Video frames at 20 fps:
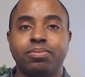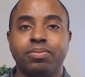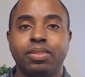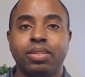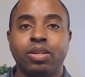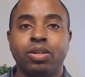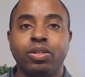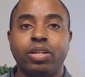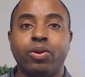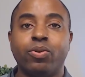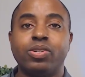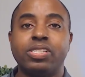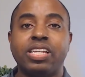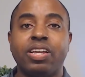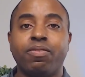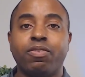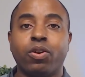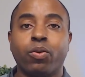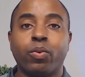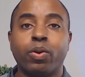There was
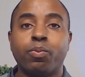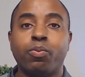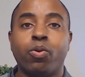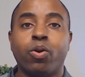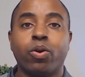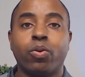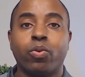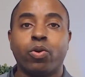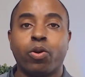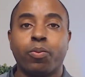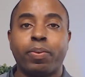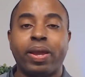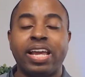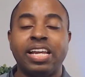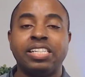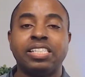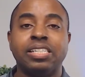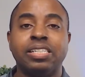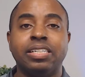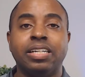even a report where a
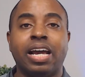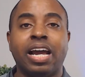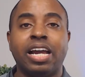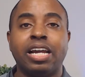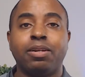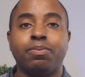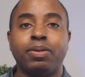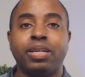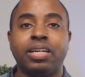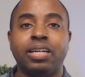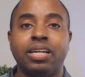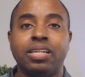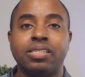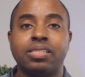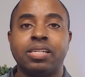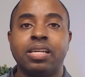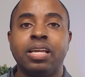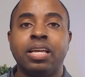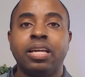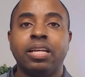patient died because
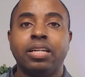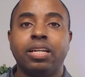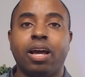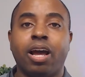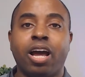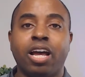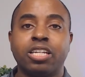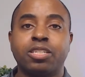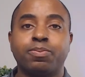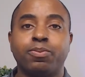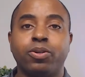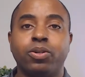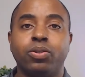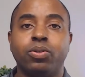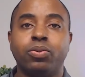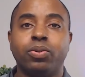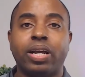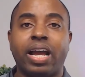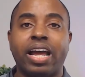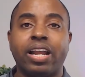the
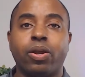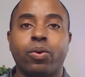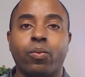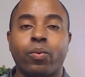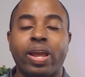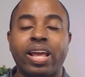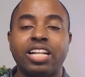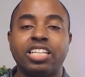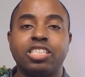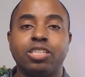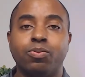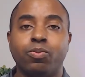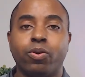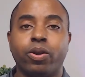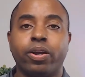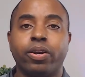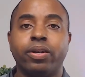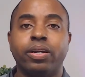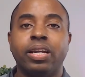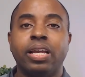hospital got a
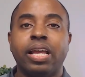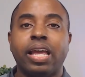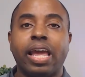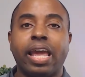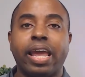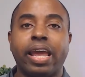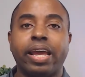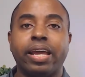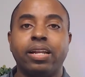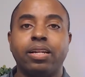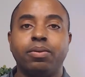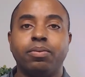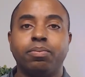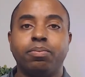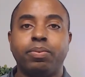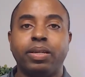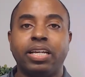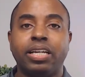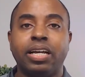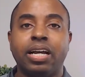ransomware, and
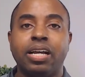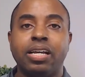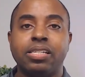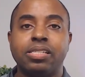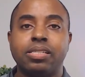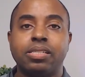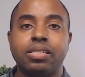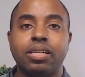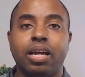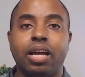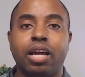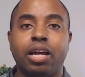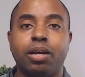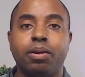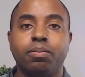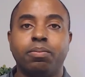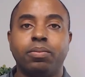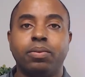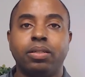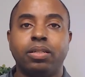because
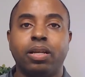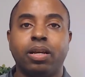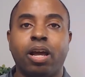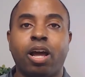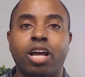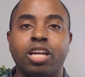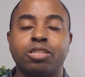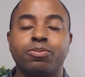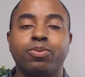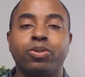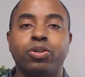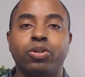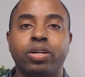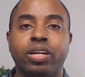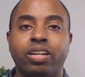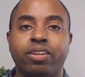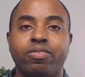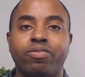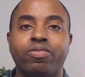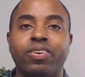the hospital
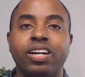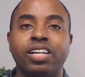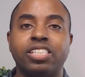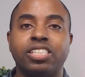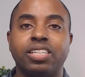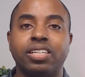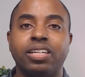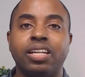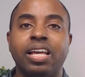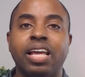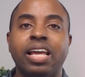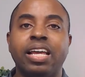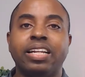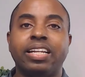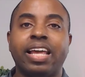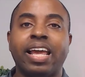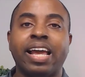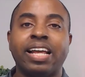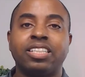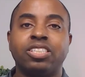couldn't function,
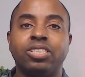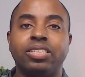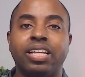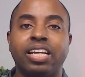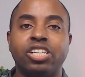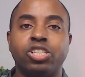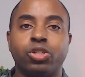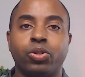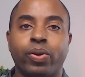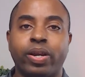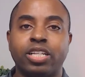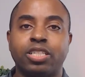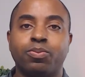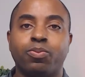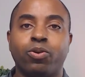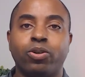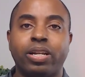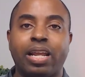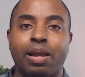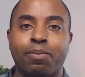they had to then
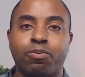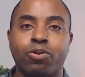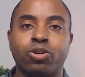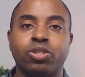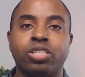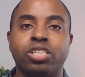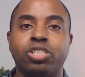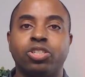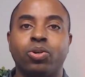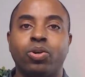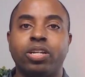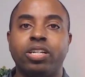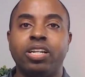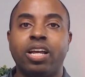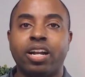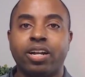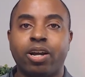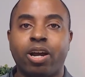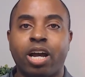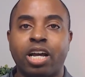transport that person to
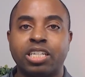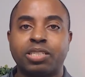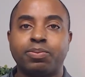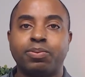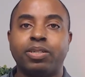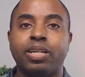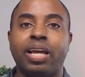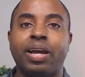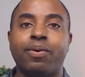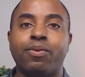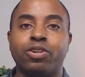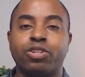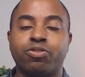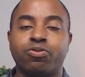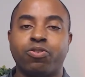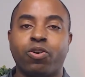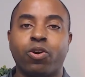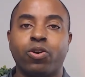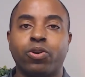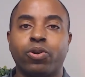another hospital that was
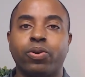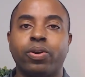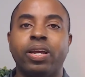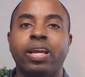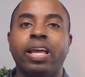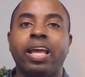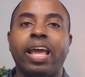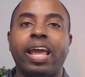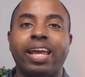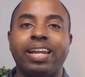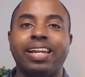further, and they